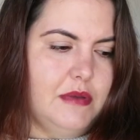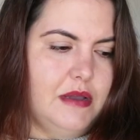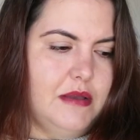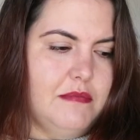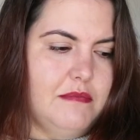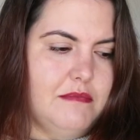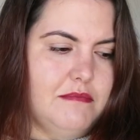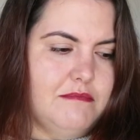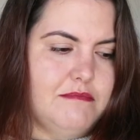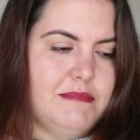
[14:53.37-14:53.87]

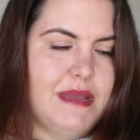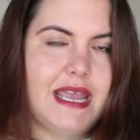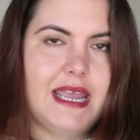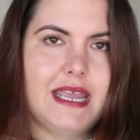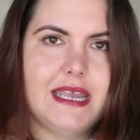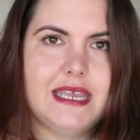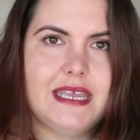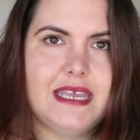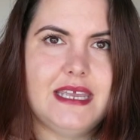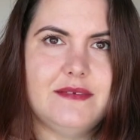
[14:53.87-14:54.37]

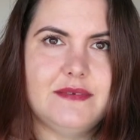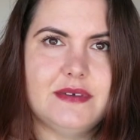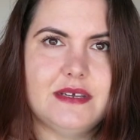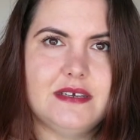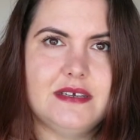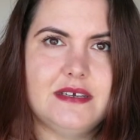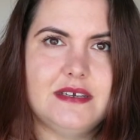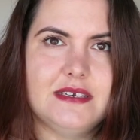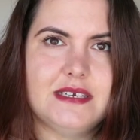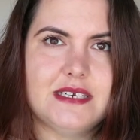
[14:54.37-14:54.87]
May
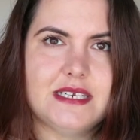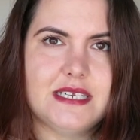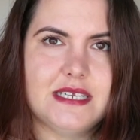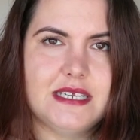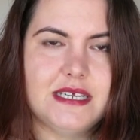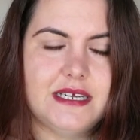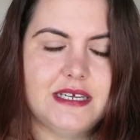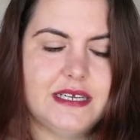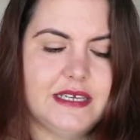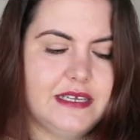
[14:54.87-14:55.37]
even
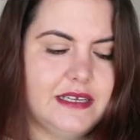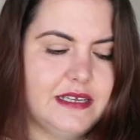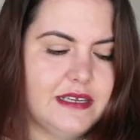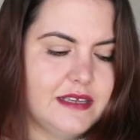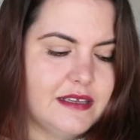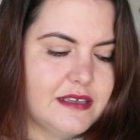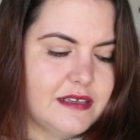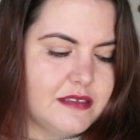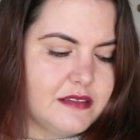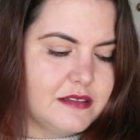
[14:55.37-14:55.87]

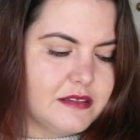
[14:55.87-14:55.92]
take